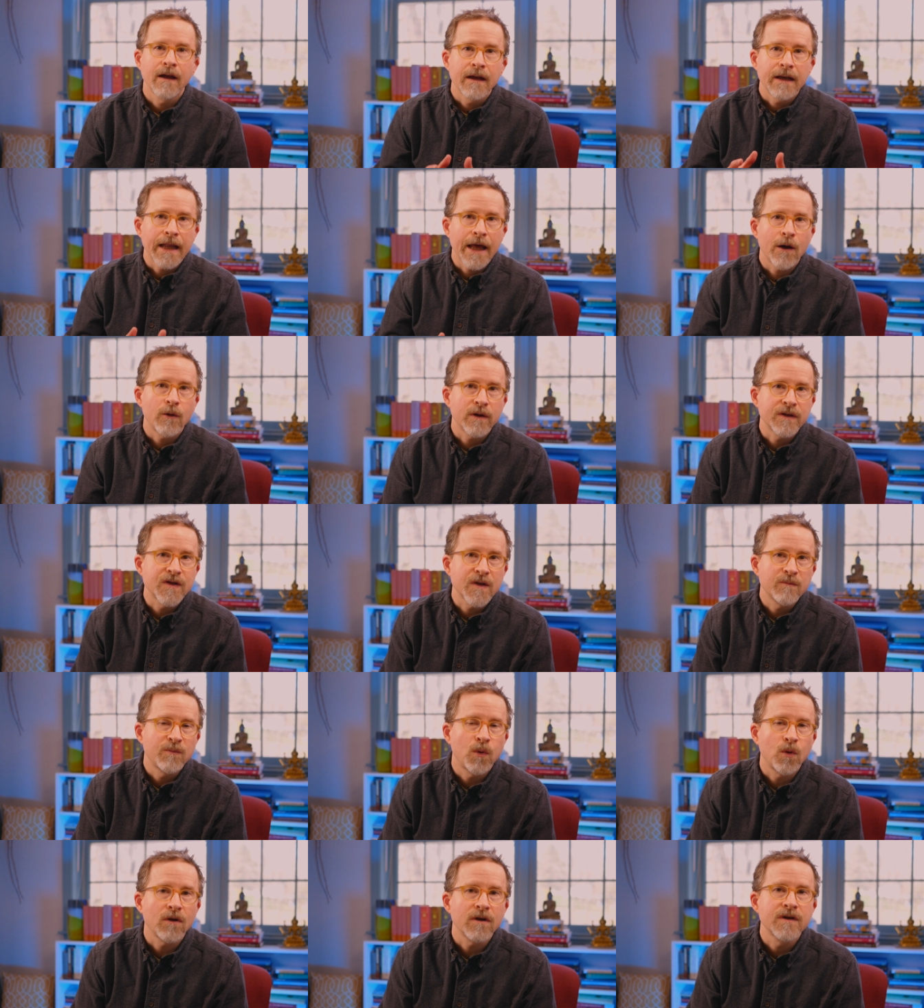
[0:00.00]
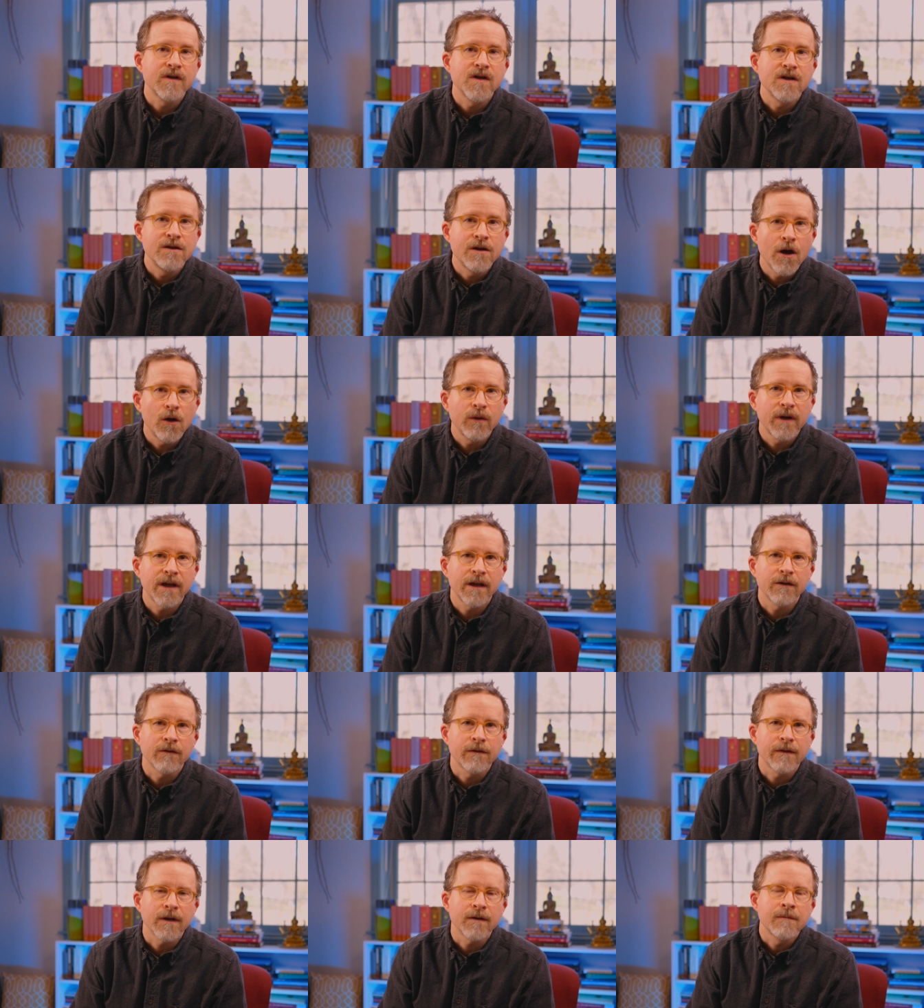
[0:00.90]
Now, it's important to note
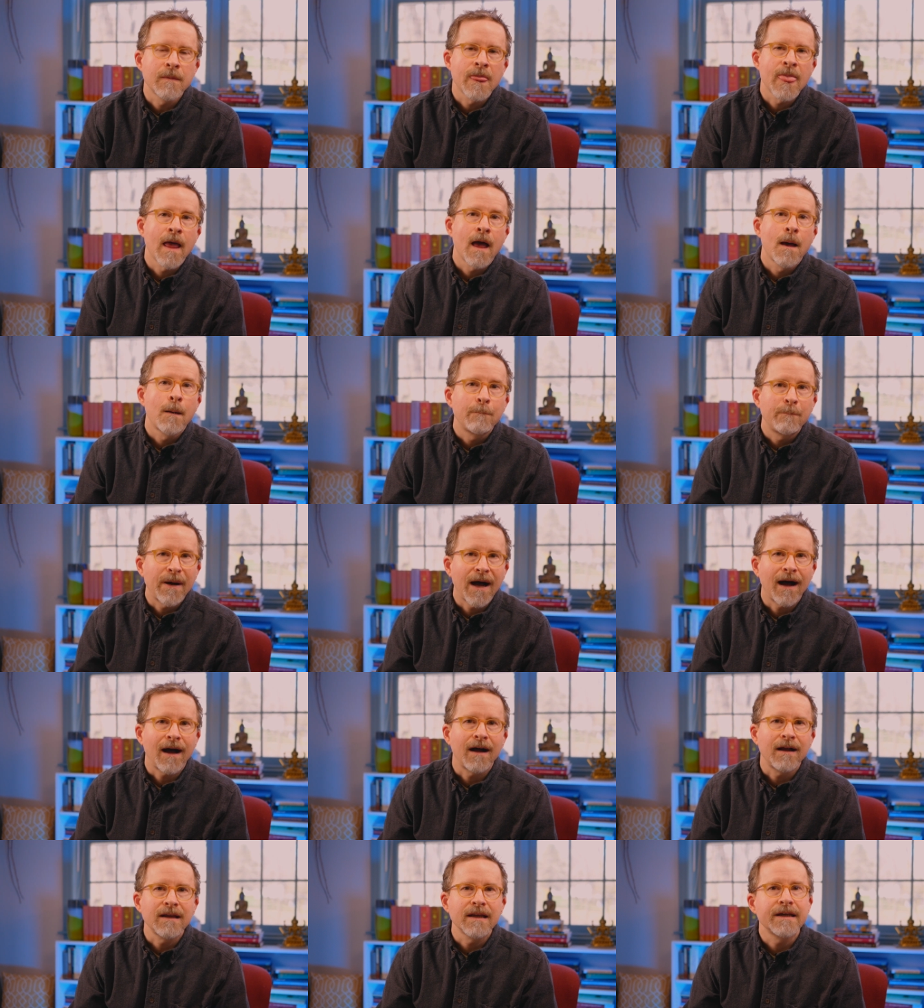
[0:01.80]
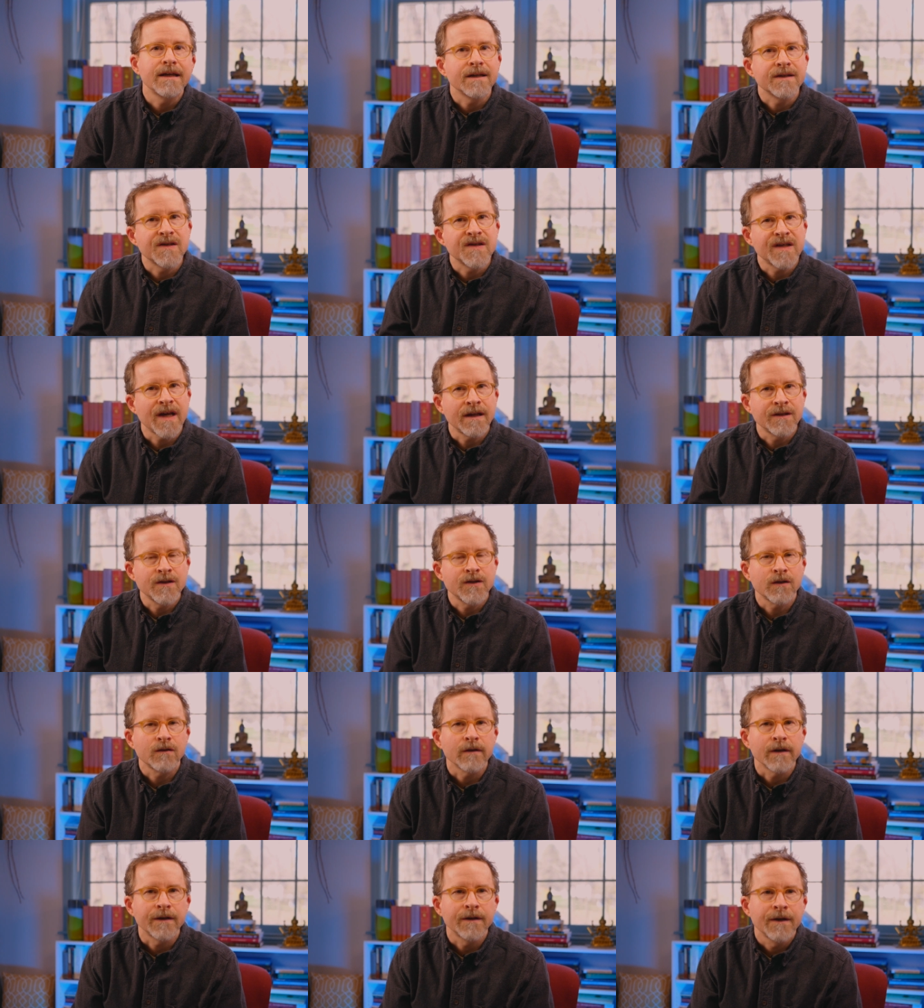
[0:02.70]
here that Pali and
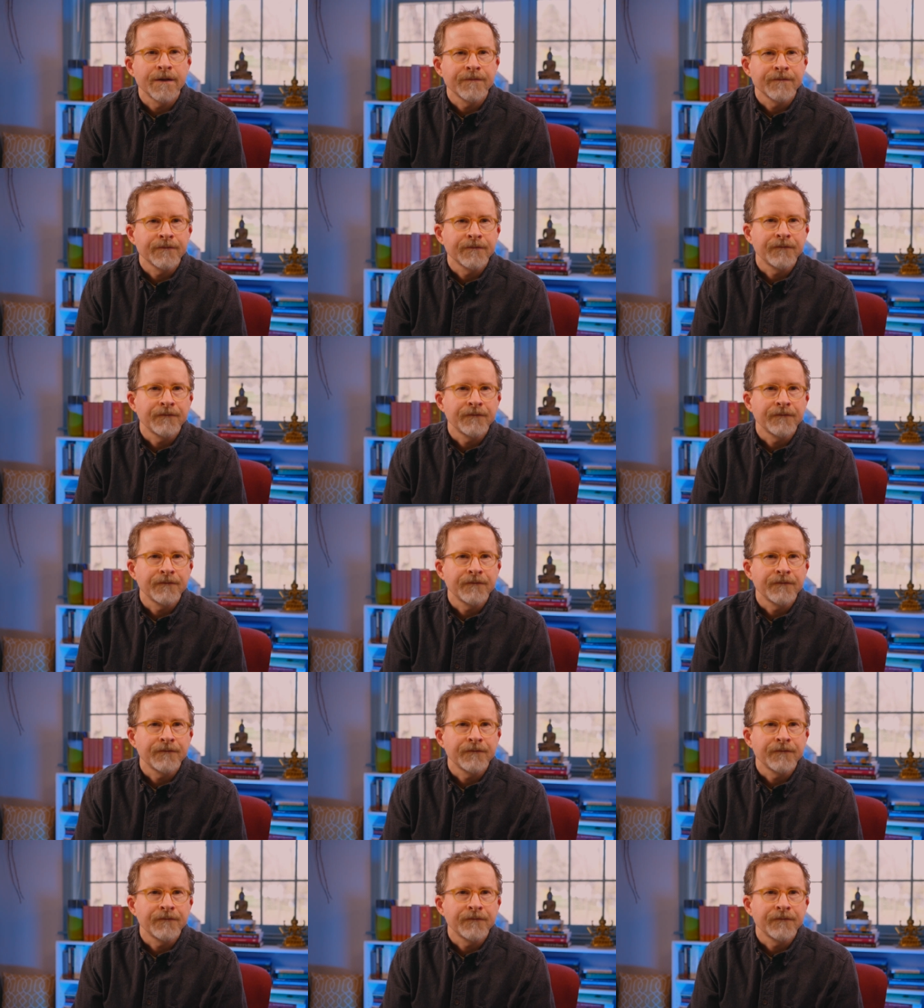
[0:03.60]
Sanskrit,